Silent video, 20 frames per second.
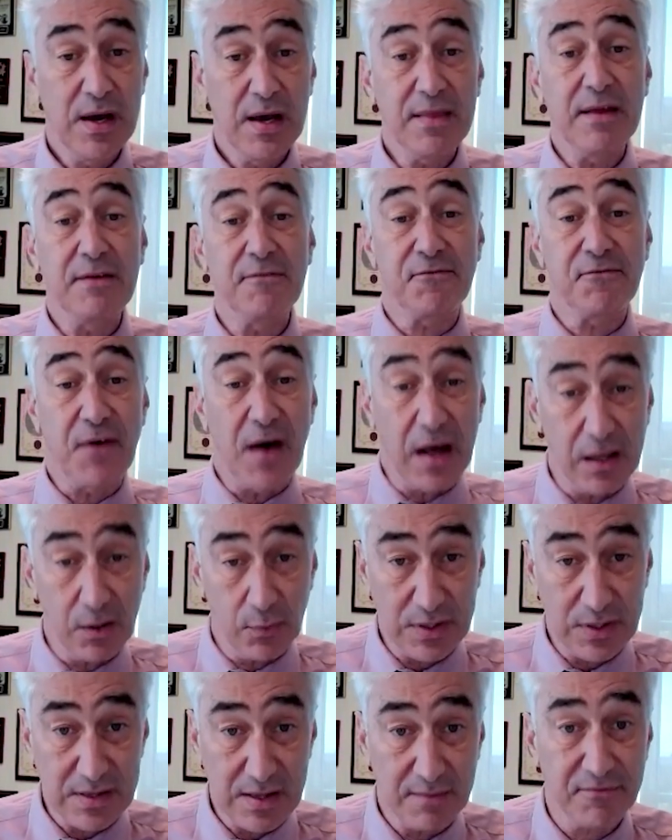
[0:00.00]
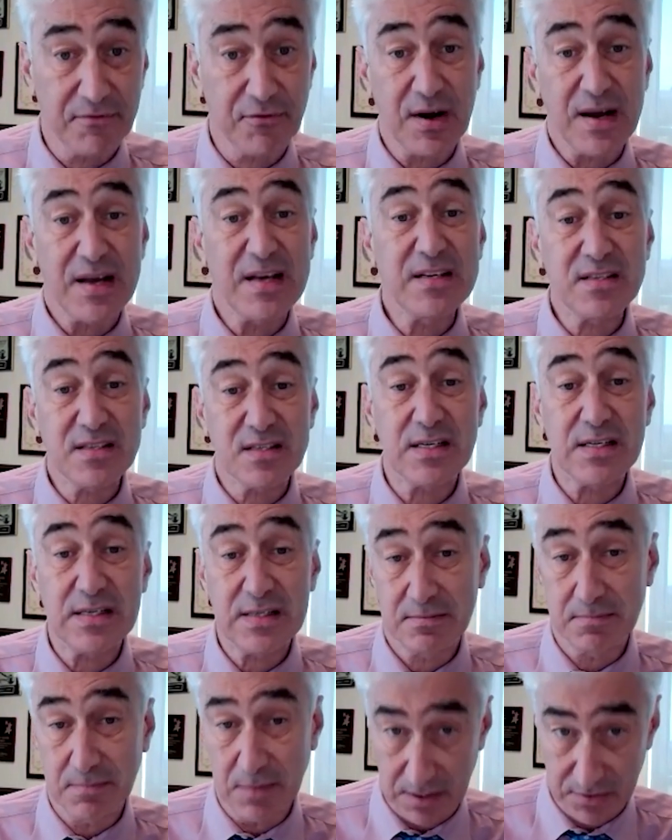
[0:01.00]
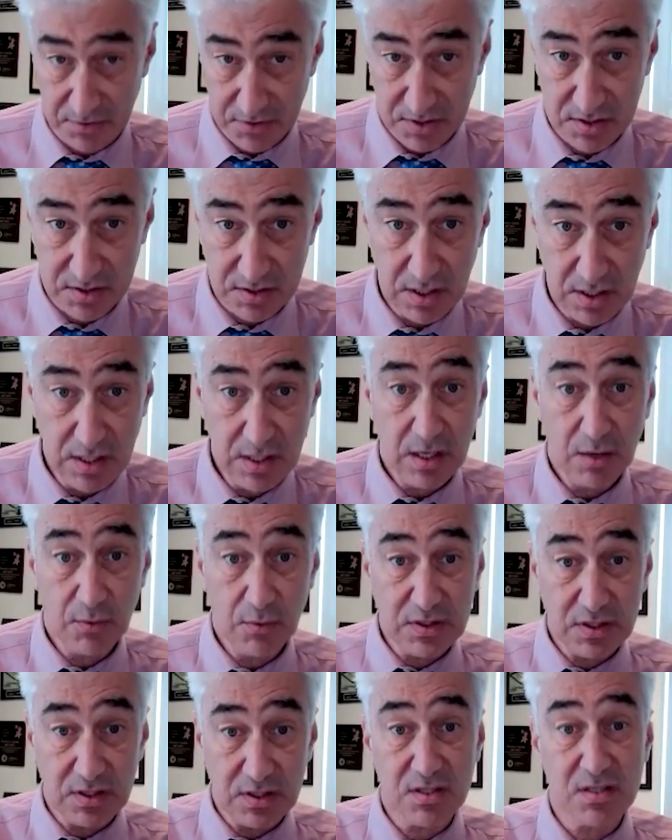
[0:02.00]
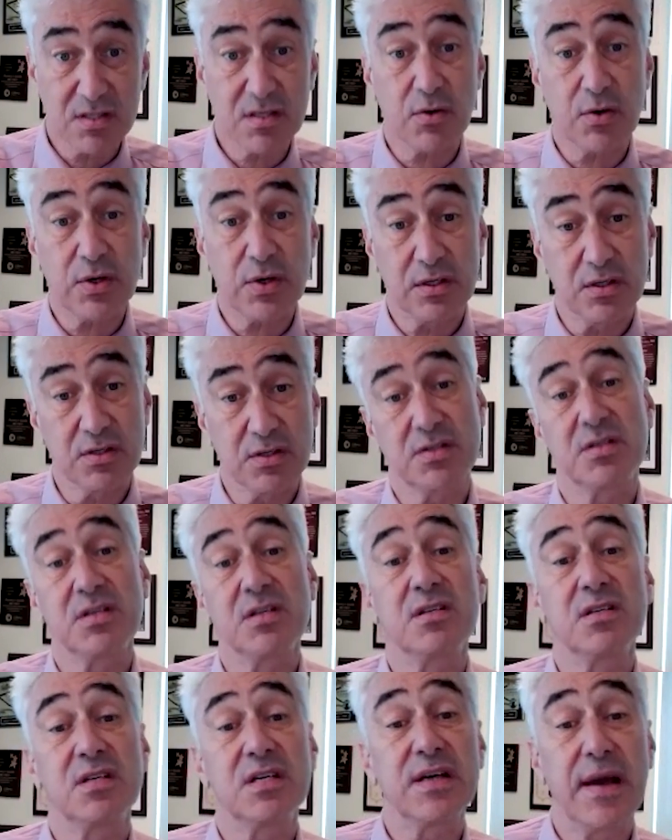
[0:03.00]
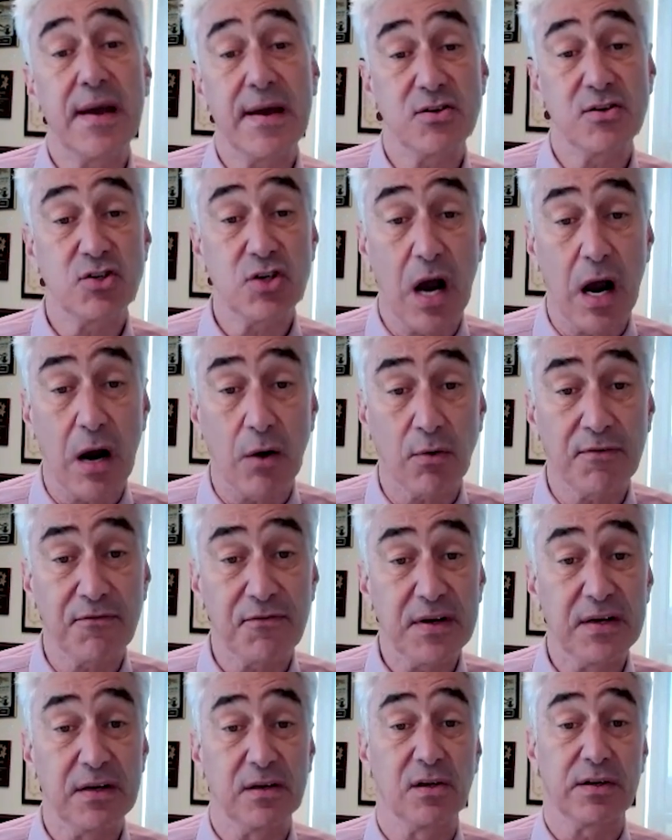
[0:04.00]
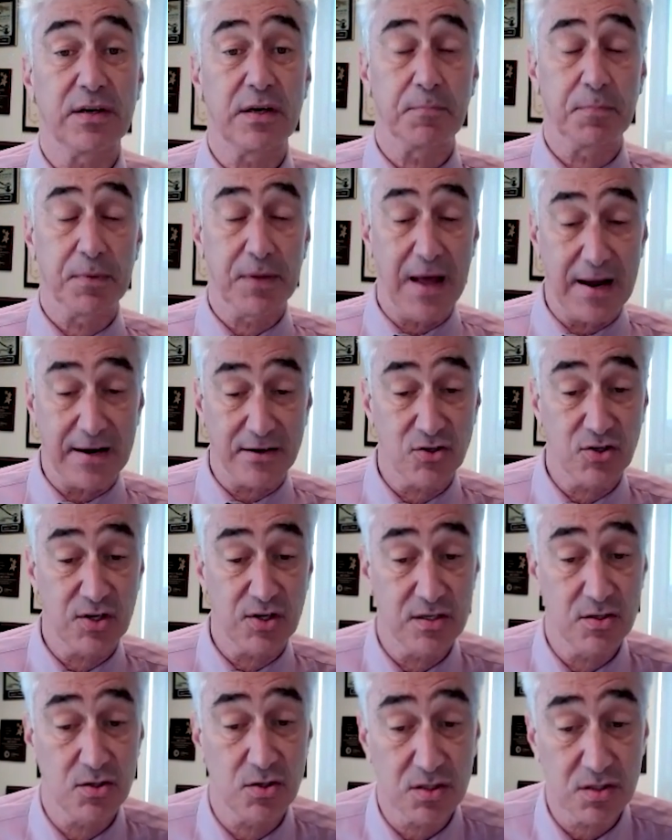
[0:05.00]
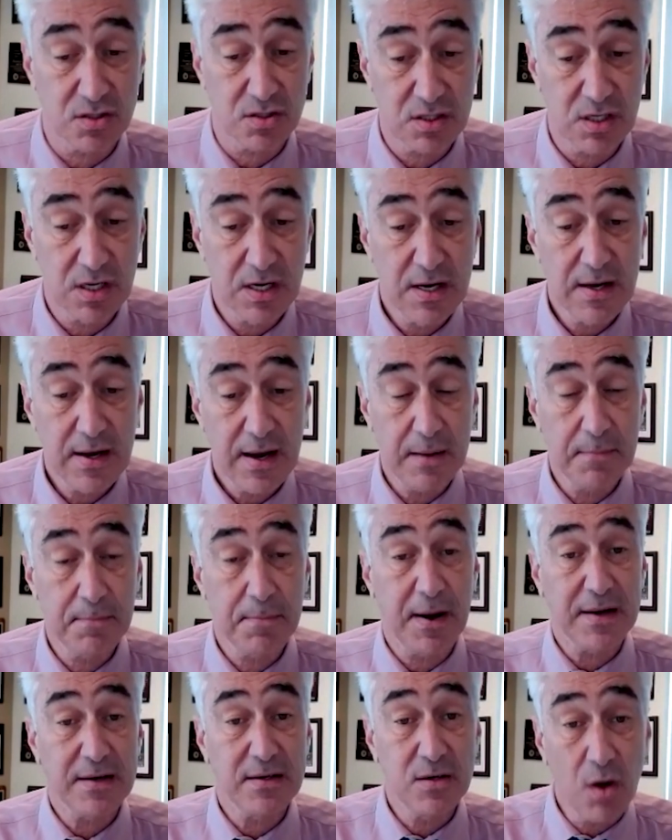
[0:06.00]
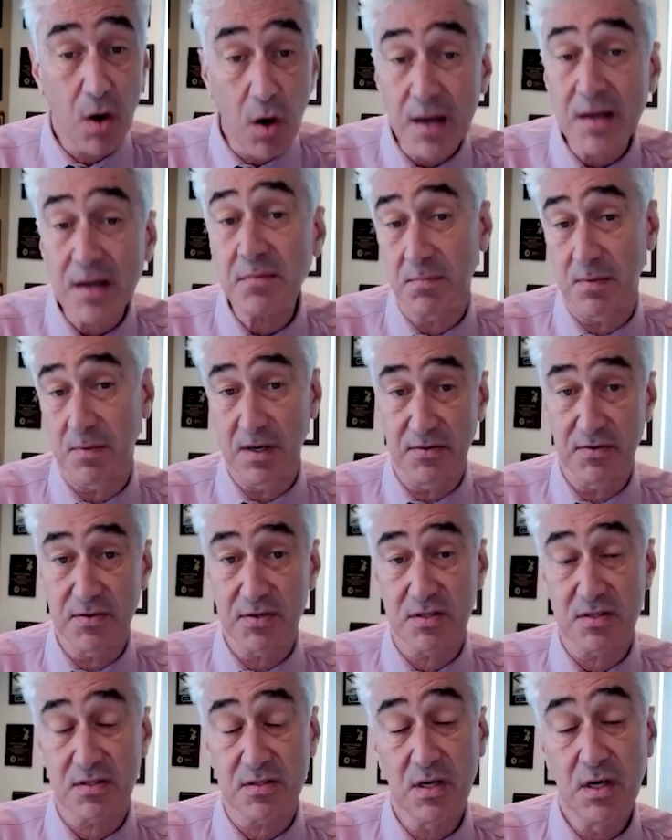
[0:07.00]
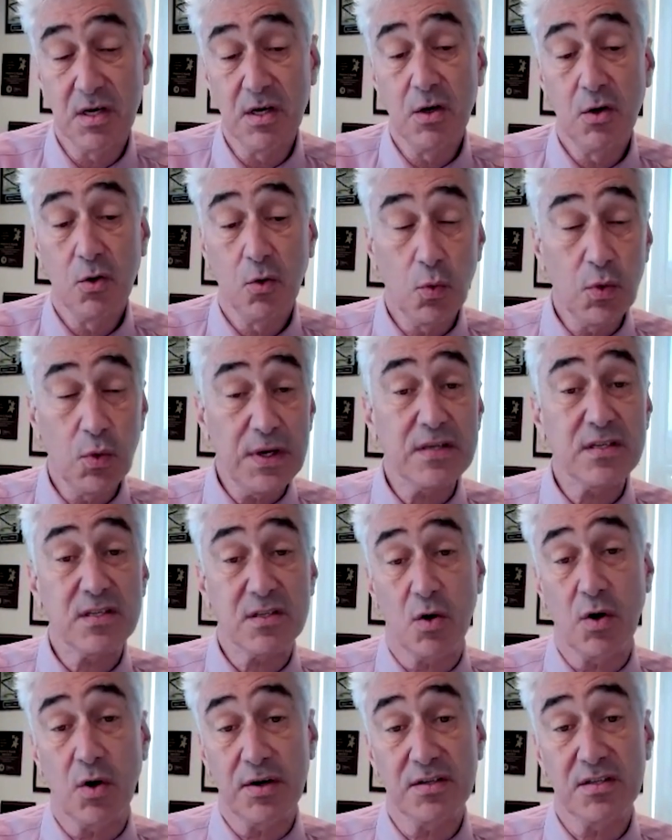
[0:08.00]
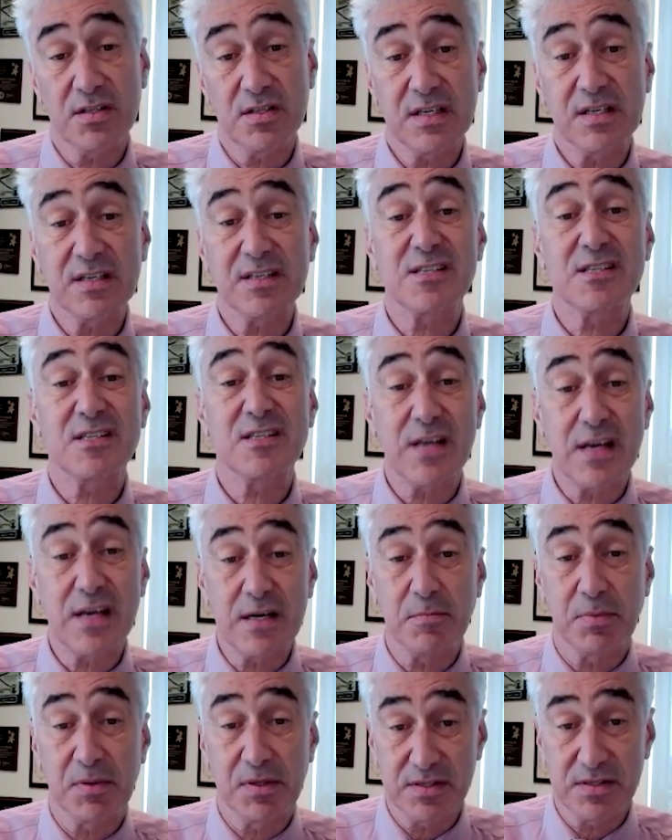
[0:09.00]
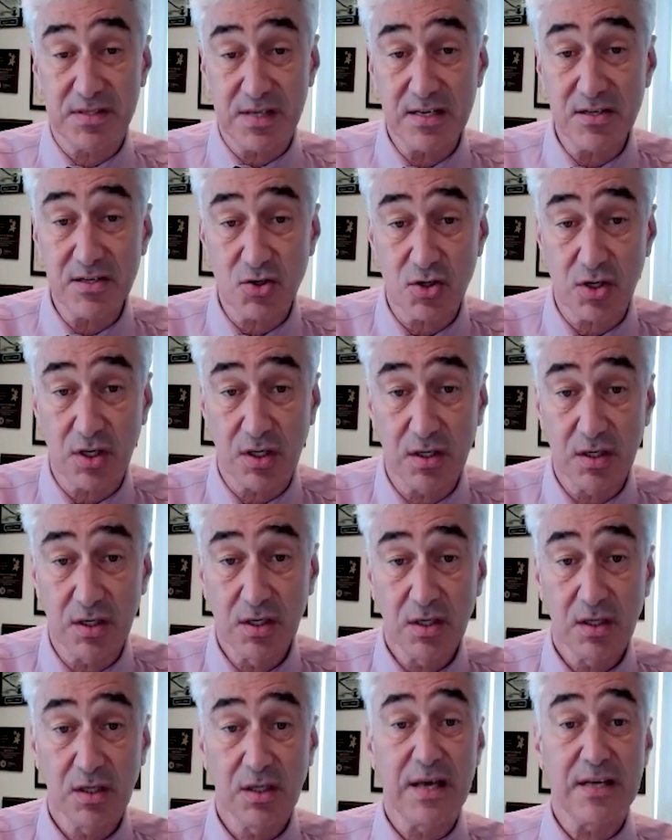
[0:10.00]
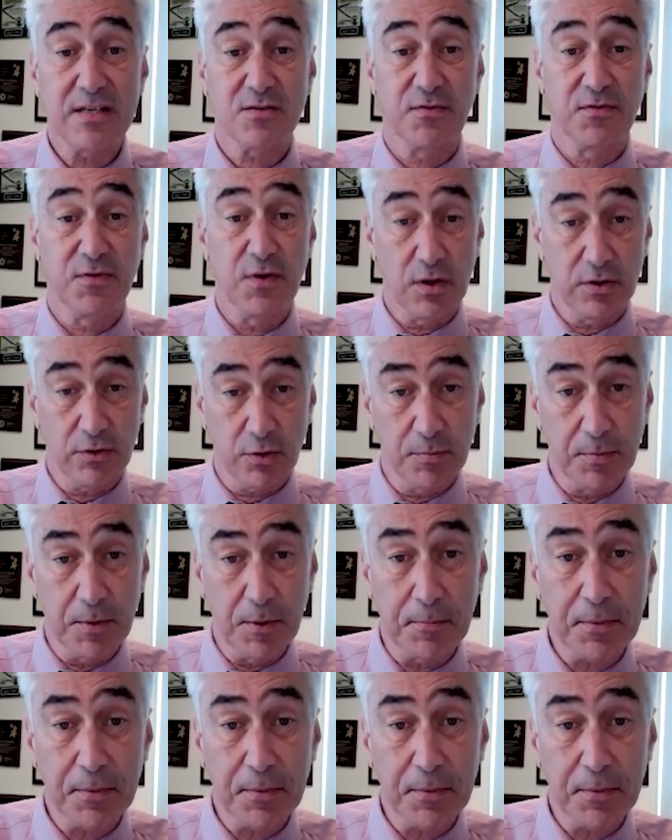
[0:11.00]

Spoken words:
and then following them for 18 months. And we did serial CT angiography to look at plaque changes. And by 9 months, we started seeing stabilization, less vulnerable